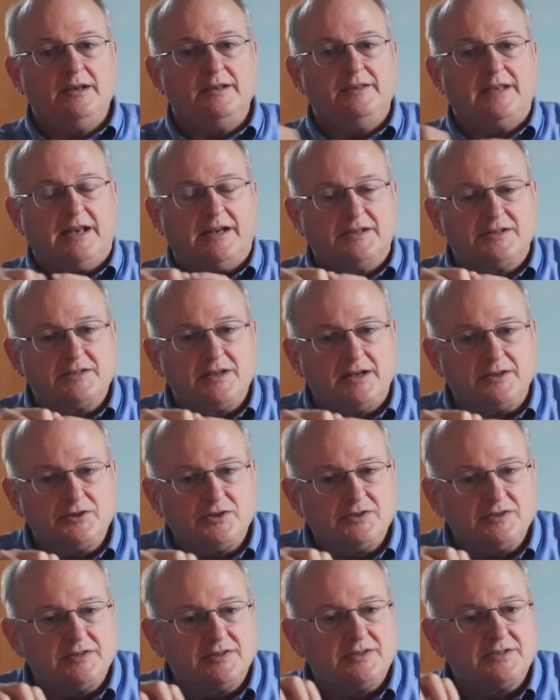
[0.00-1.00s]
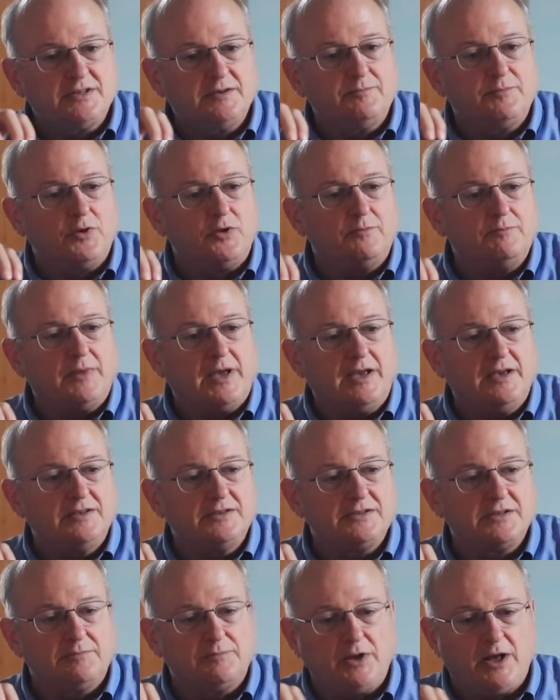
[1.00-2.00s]
that it's not just the simple
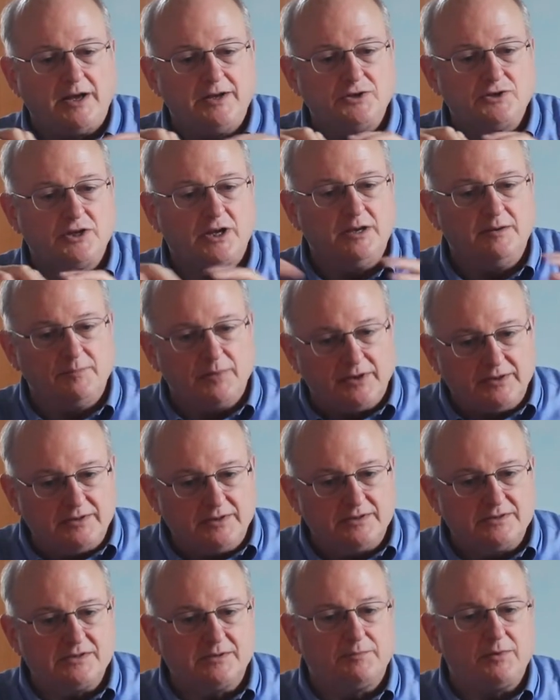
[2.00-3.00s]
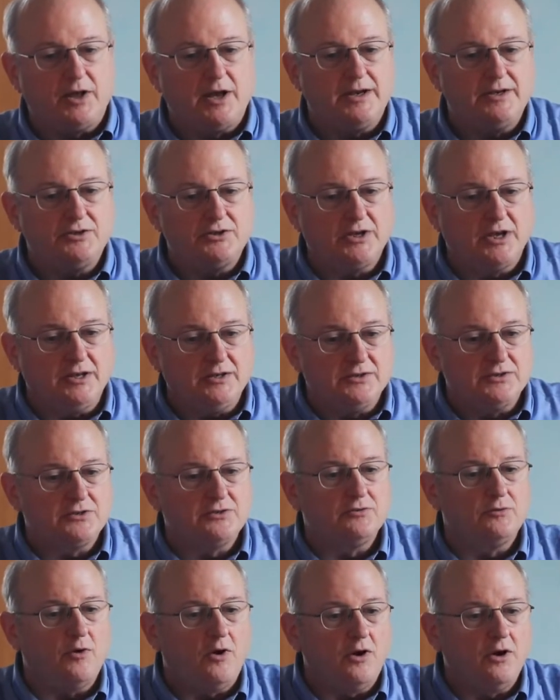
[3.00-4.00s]
maize supply chain, but the supply chains
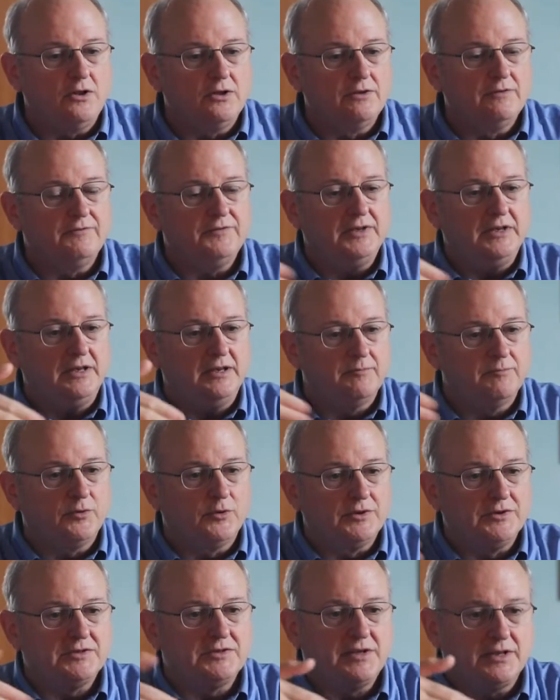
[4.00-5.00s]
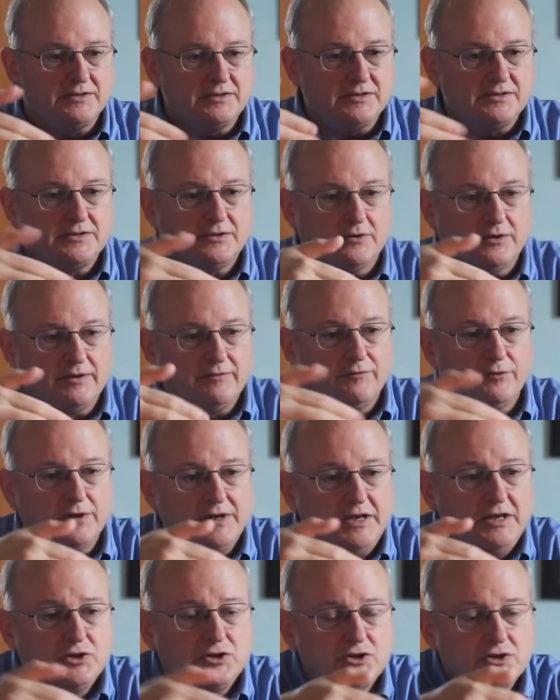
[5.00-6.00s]
to all of the inputs necessary for
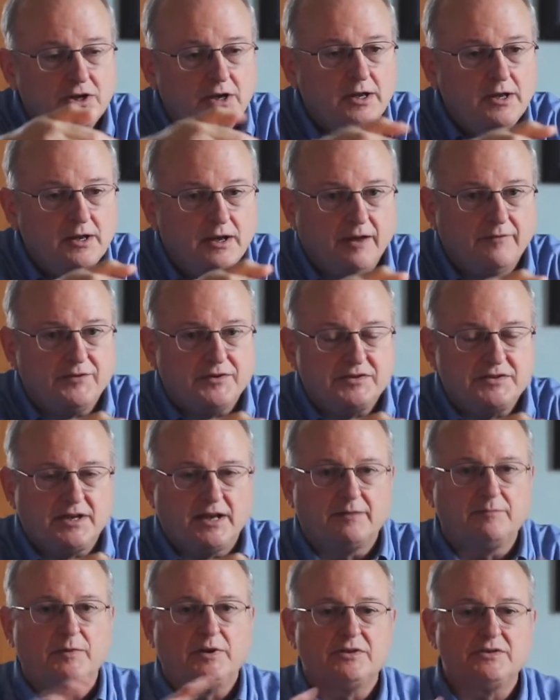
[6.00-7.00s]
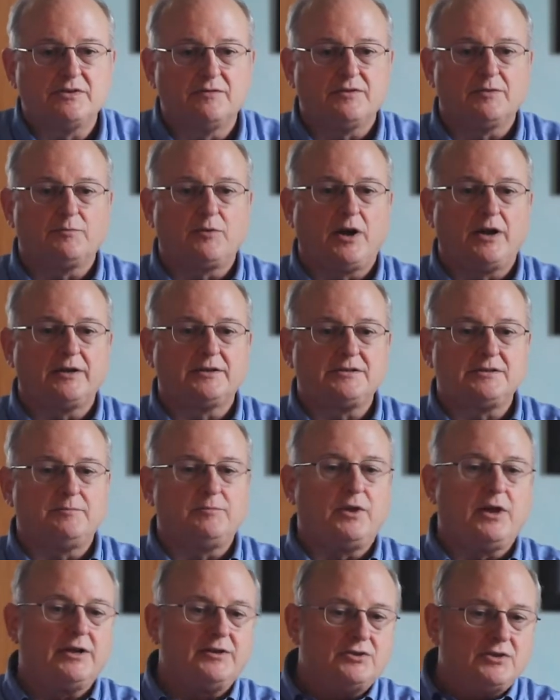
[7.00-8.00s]
each of the segments of the product
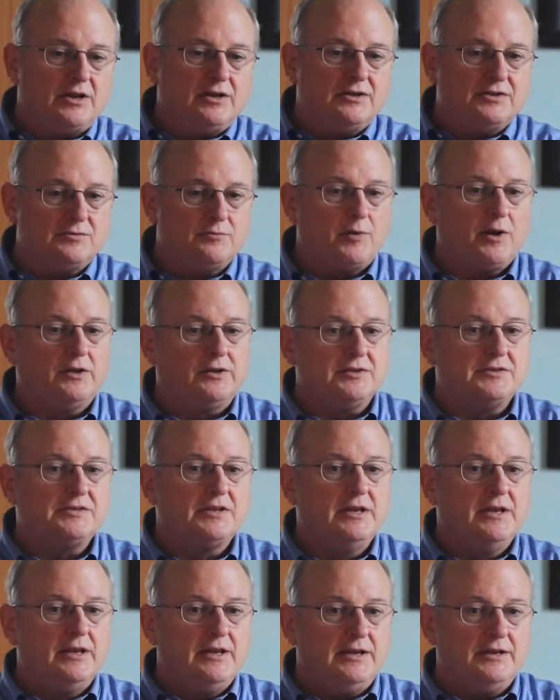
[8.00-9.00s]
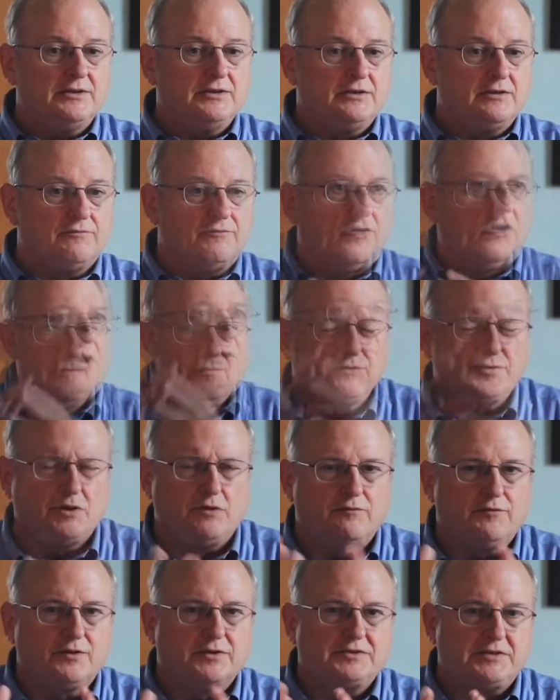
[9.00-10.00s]
supply chain as well as into the farm. So
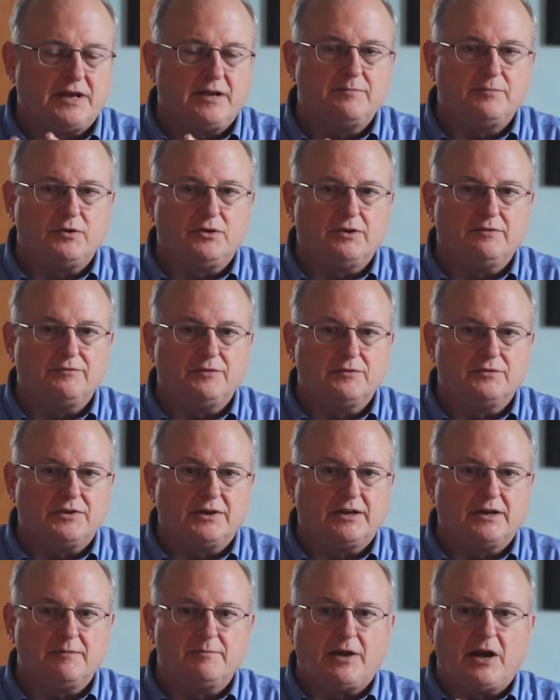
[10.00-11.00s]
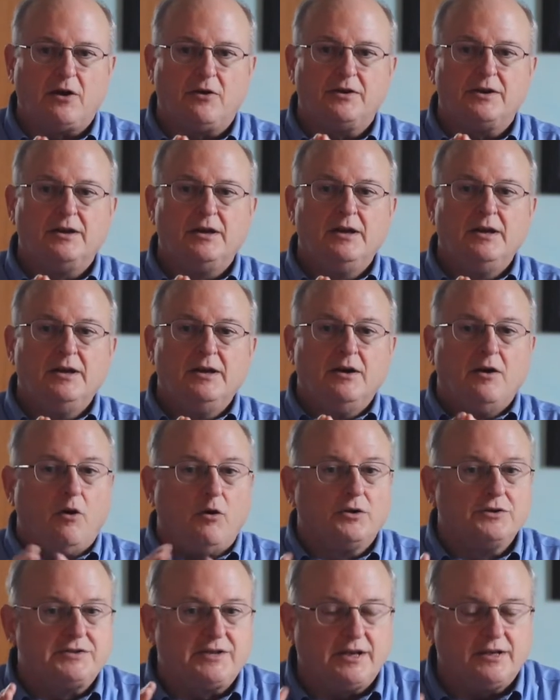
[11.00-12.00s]
for example, if you think about
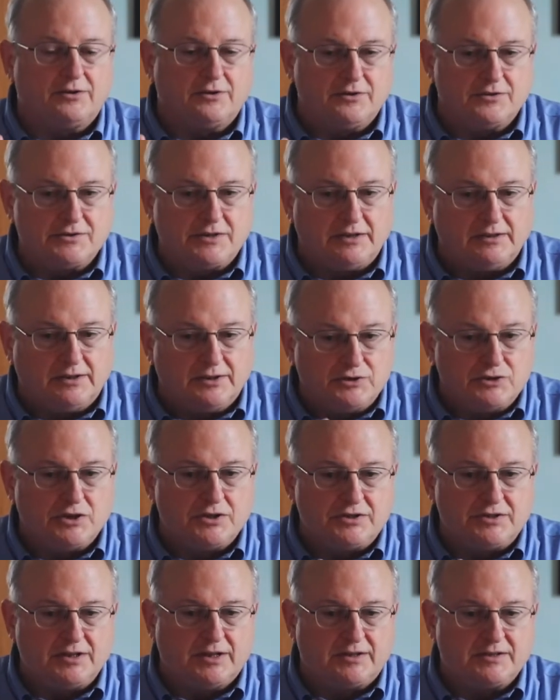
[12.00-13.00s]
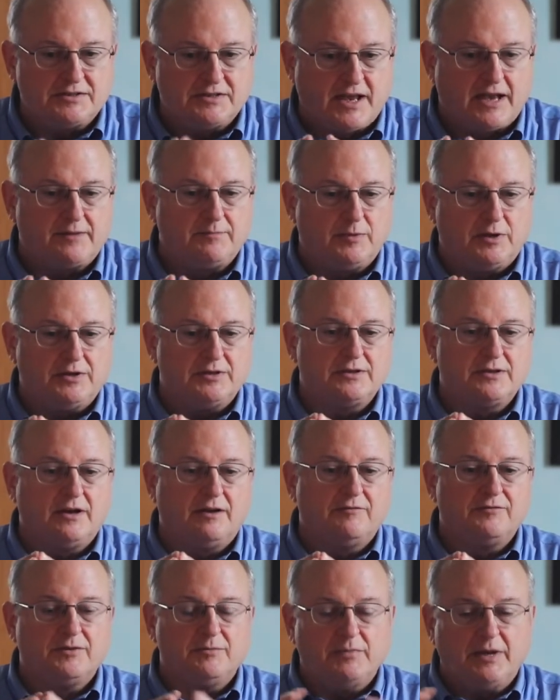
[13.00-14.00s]
wholesalers and logistics segment
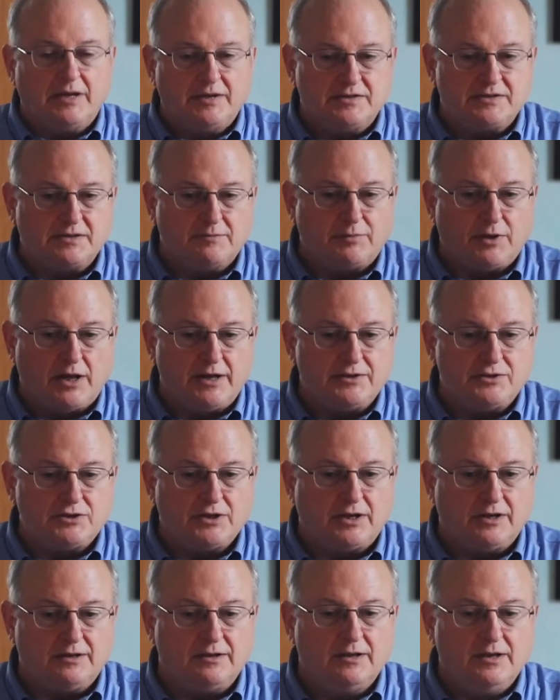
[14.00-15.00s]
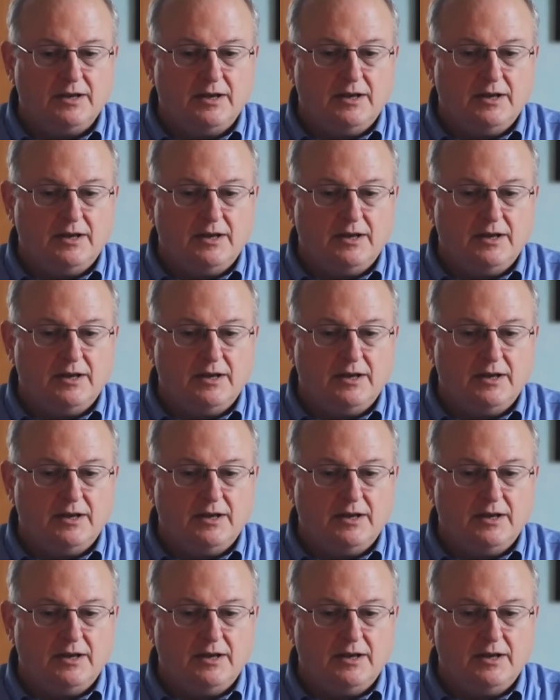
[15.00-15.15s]
of the maize supply chain,